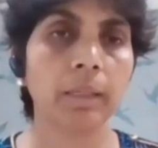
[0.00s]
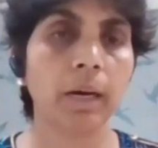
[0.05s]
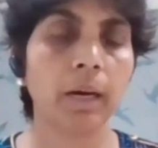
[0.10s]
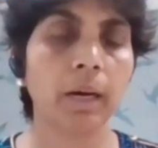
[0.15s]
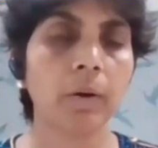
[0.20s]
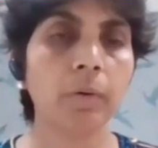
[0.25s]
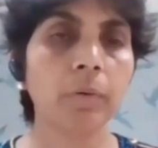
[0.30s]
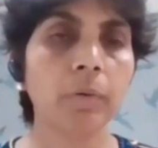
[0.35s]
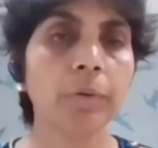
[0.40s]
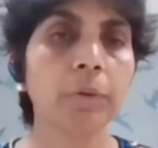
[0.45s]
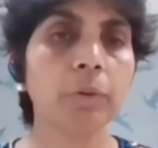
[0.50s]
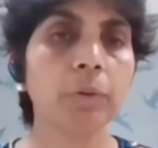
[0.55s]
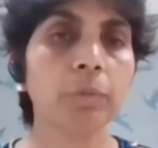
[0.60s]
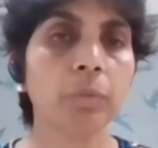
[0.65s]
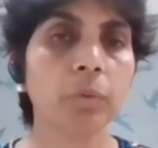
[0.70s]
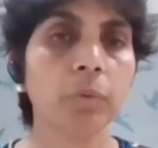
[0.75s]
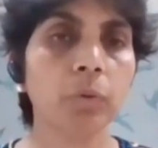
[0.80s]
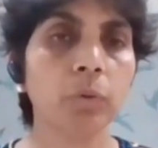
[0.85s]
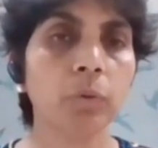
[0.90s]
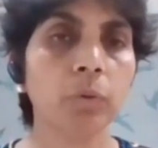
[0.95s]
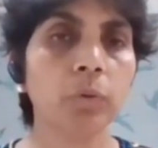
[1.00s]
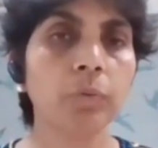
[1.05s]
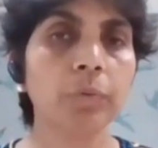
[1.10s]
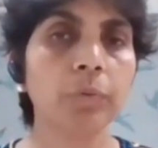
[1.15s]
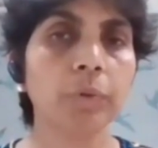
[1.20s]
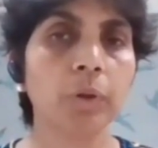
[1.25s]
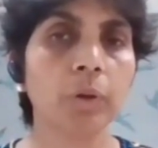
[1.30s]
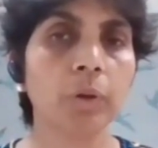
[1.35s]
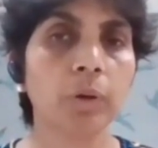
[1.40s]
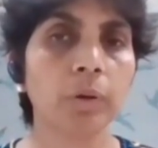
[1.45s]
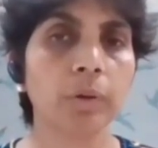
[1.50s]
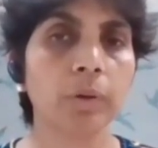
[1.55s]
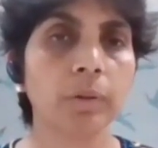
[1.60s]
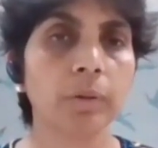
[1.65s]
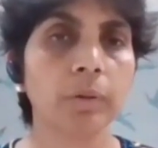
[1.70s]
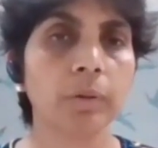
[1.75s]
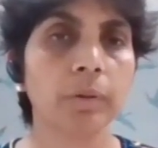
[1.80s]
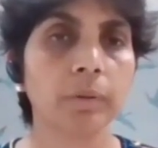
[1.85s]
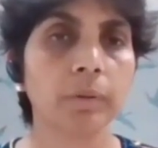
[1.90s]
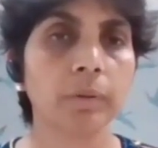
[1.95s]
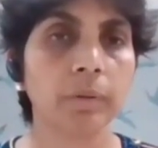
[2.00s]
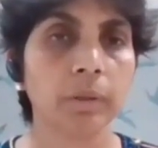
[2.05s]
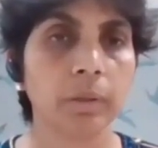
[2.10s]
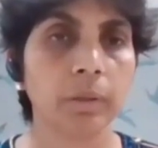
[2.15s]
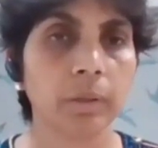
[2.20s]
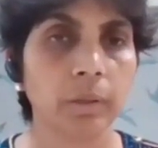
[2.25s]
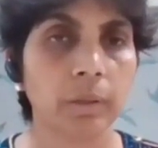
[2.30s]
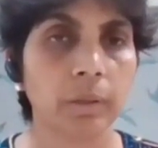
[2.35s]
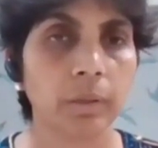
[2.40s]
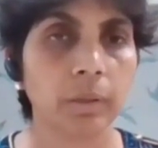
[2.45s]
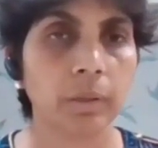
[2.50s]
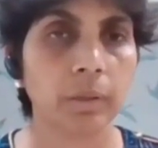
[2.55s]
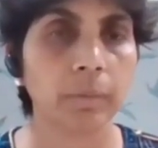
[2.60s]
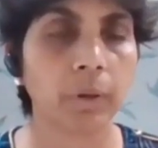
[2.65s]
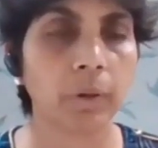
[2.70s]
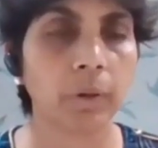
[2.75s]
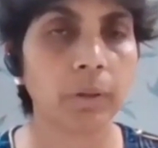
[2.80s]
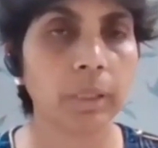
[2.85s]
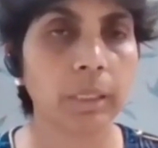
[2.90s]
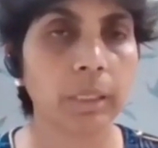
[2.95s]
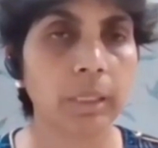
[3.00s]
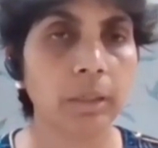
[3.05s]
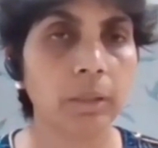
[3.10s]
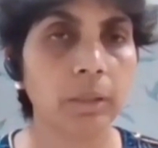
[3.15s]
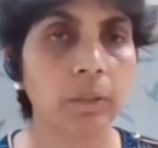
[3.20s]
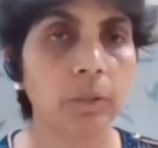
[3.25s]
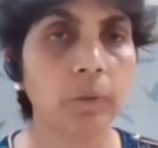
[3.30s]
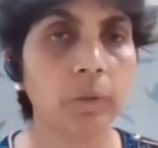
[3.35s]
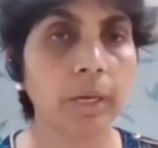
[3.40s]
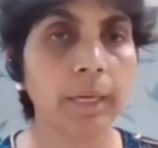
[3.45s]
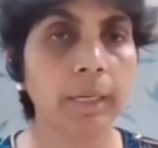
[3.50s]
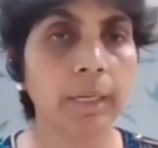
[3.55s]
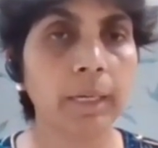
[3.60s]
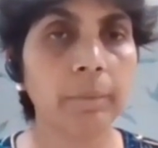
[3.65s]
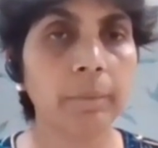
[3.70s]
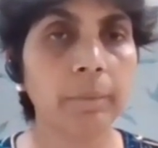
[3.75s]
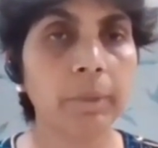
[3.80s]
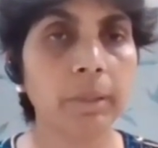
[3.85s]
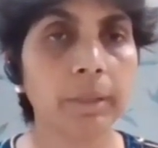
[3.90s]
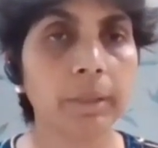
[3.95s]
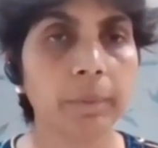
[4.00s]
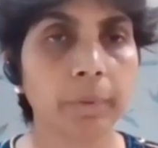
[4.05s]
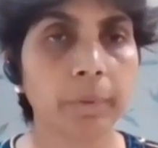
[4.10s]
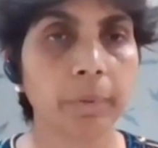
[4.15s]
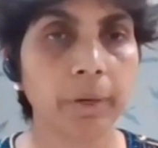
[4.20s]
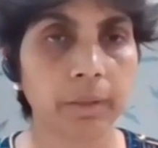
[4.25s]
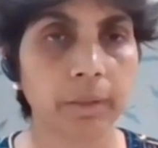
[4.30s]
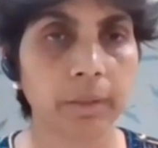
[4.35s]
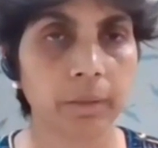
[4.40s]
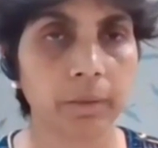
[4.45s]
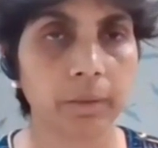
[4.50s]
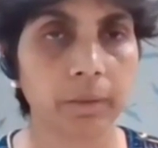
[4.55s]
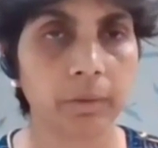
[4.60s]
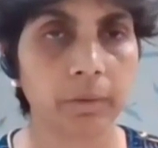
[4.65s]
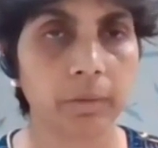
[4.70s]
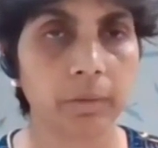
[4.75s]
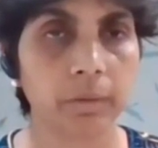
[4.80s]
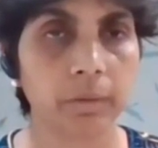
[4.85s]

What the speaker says: and how you move your body to enable the breath.